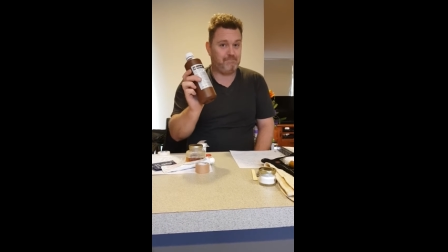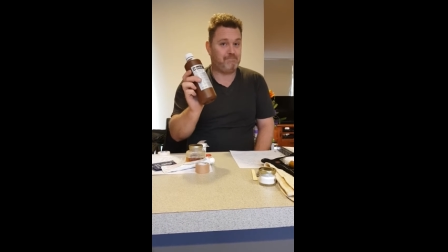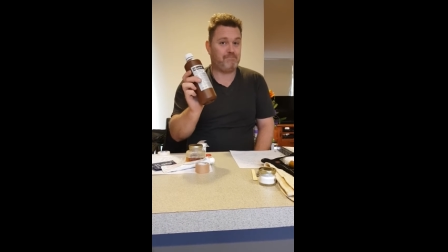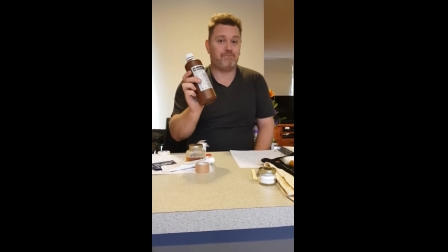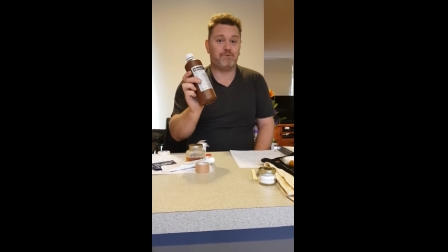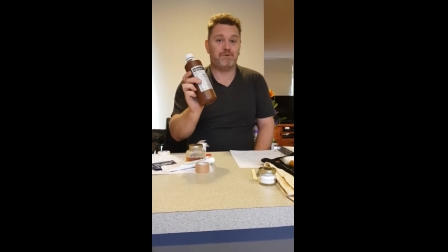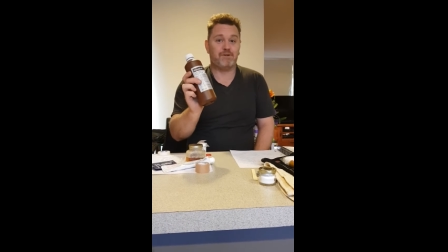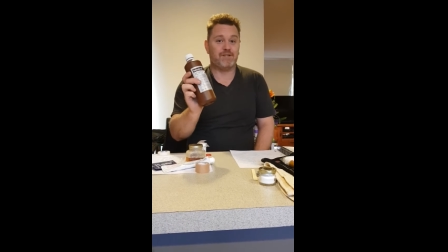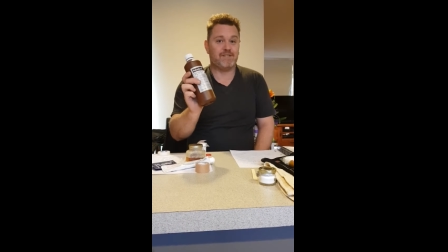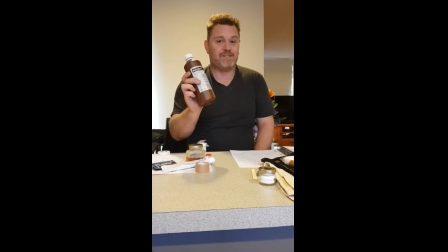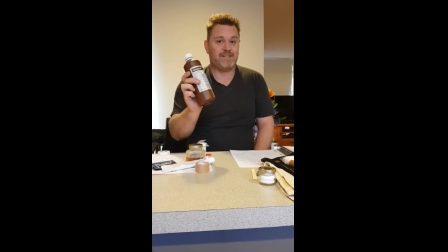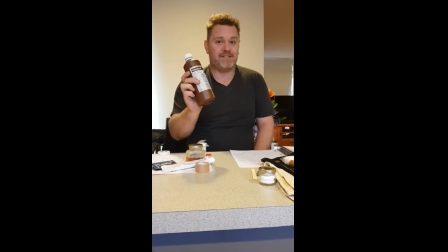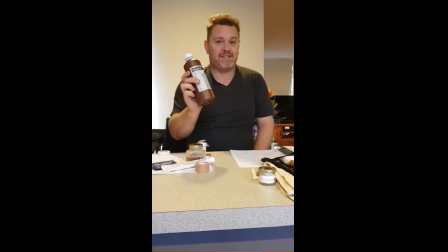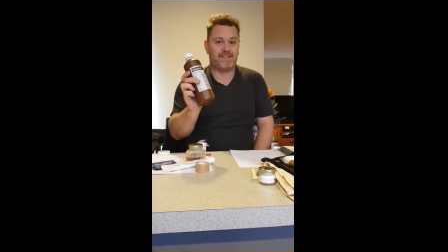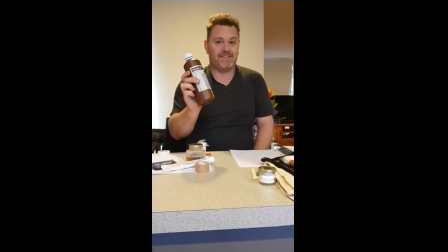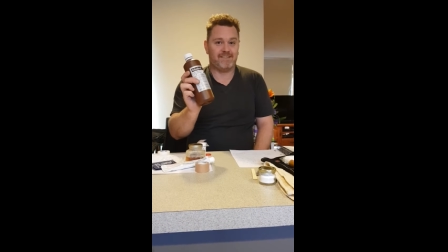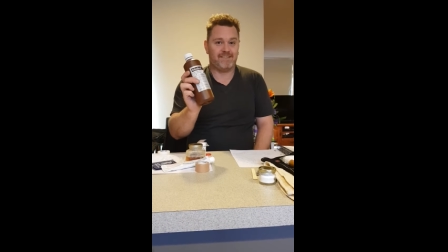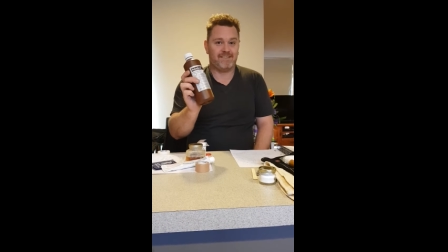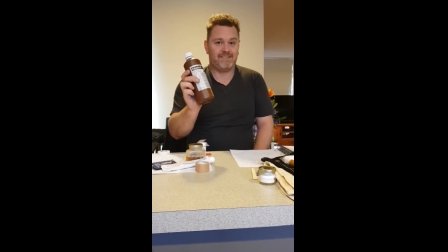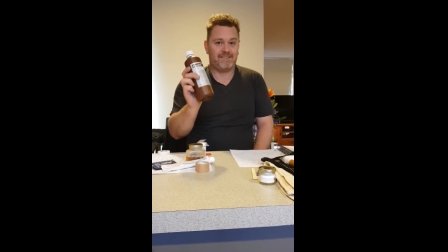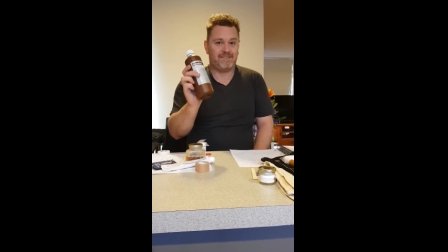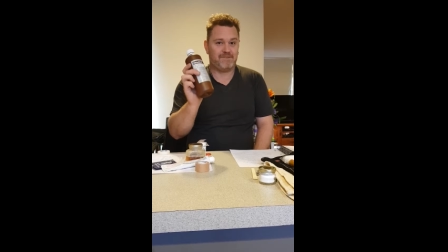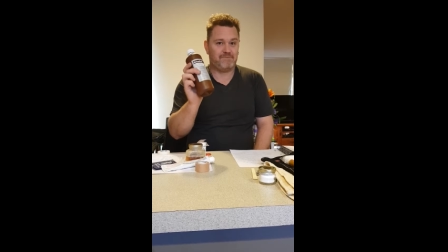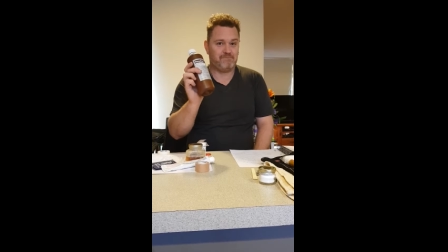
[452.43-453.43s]
Brilliant,
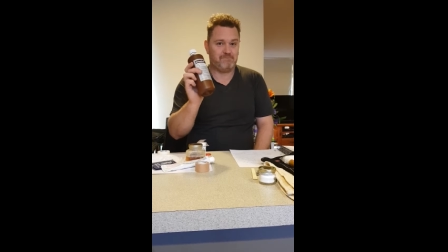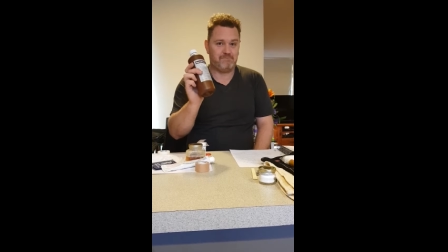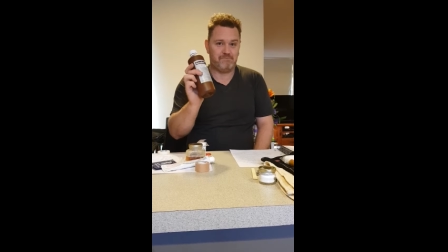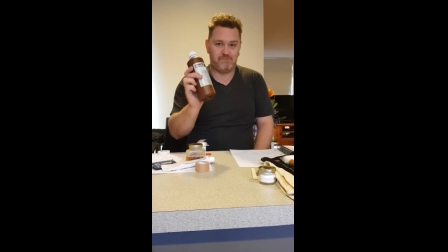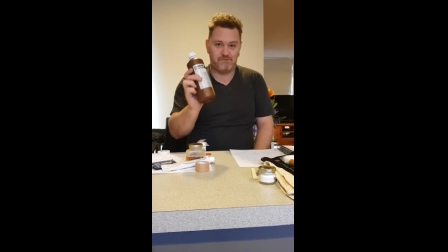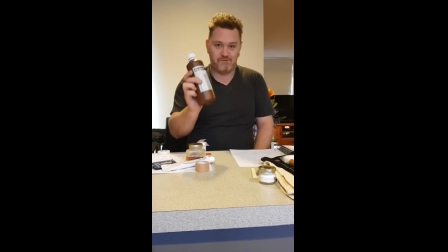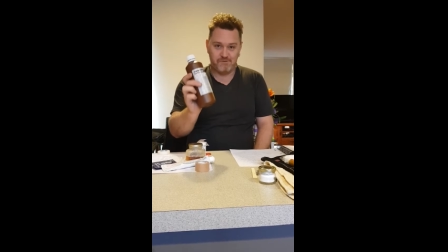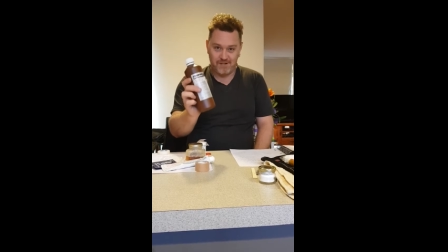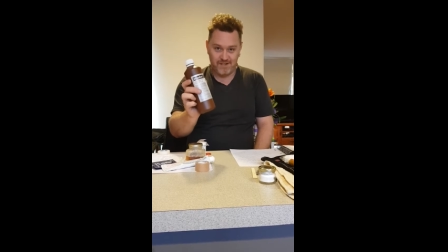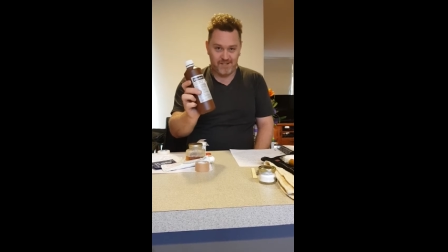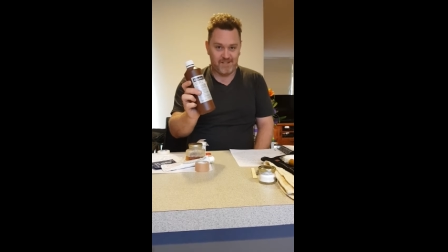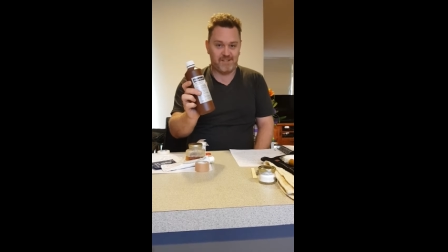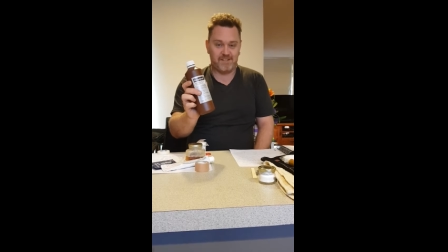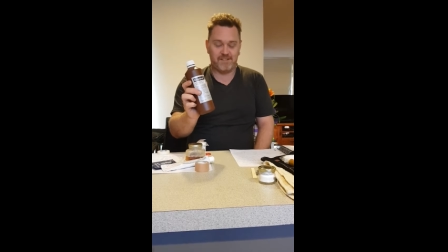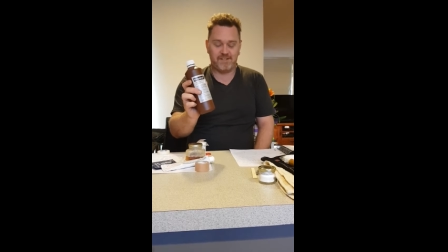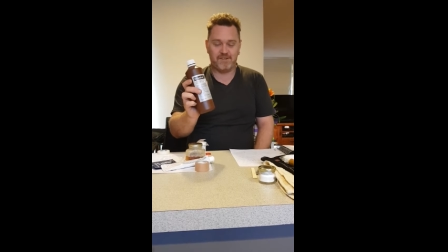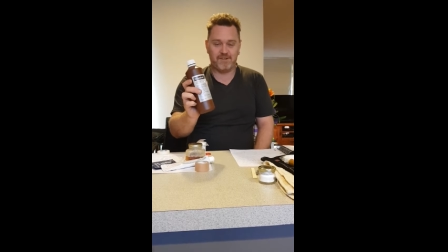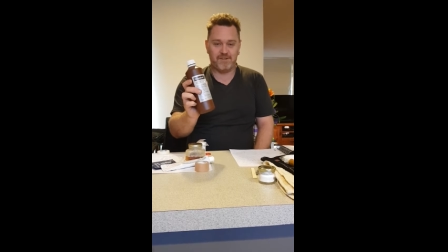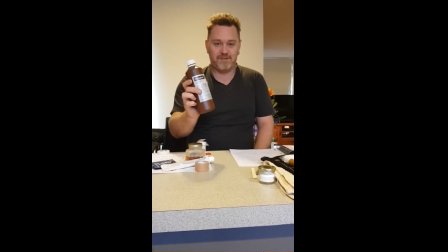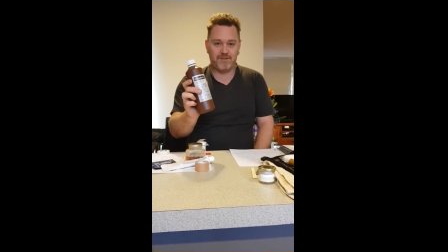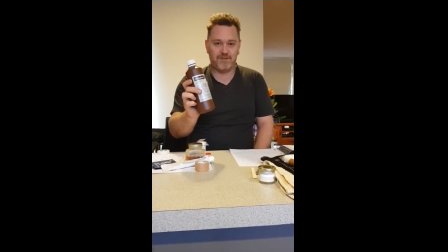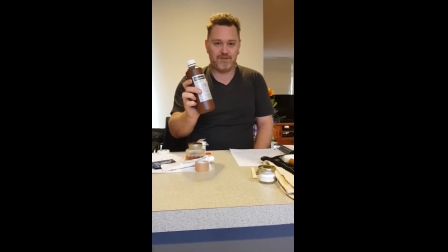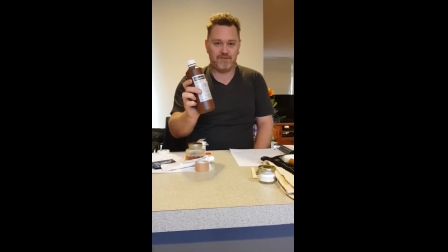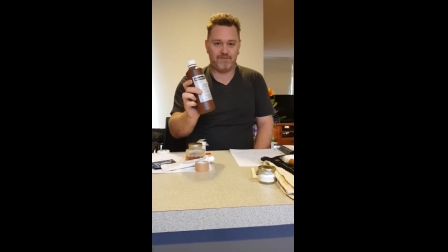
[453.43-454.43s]
brilliant
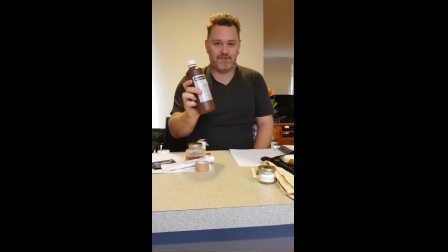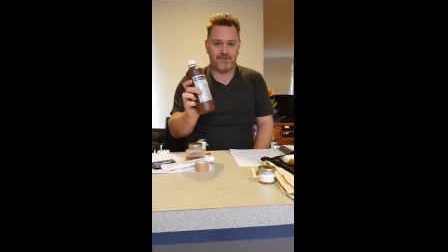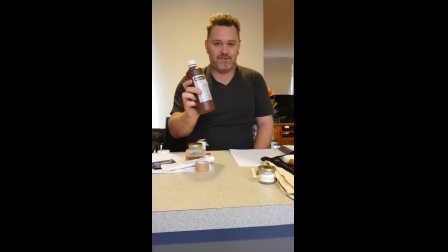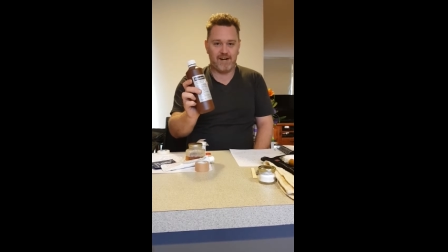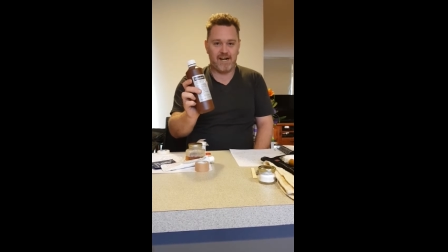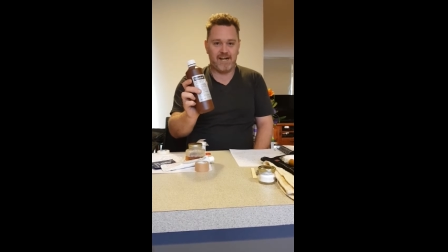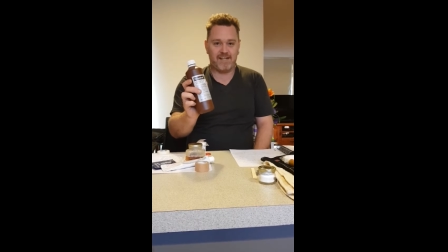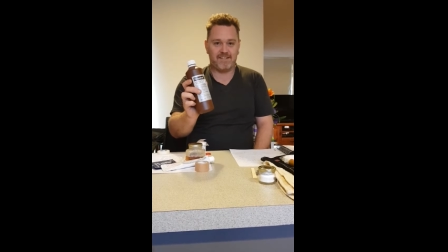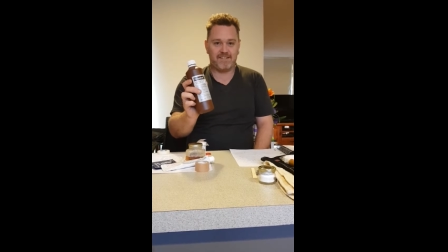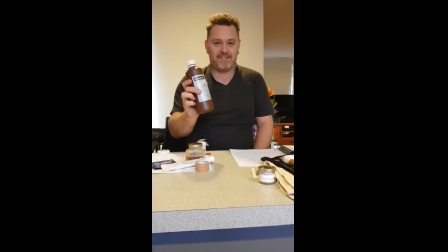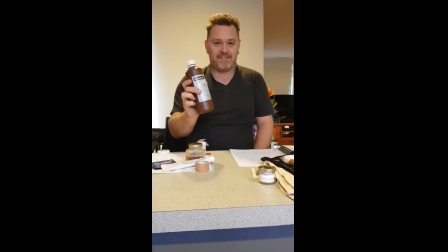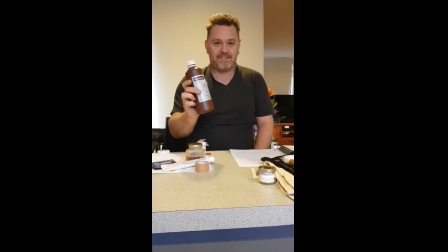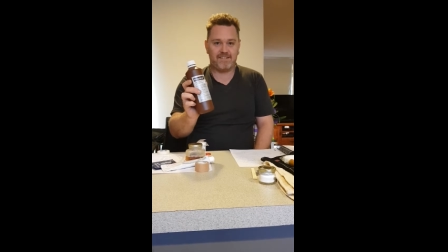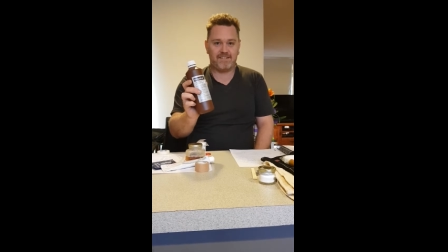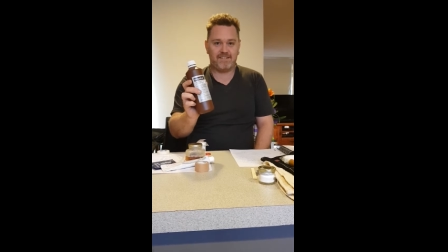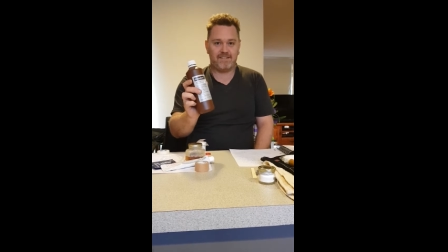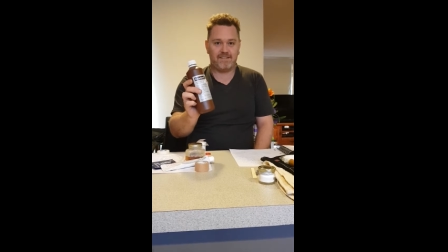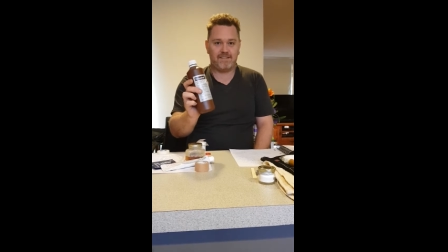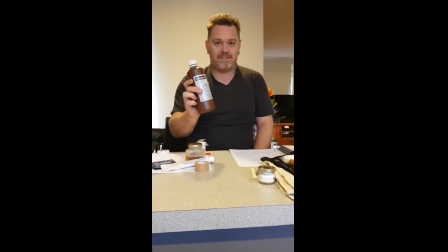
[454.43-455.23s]
solution for rats.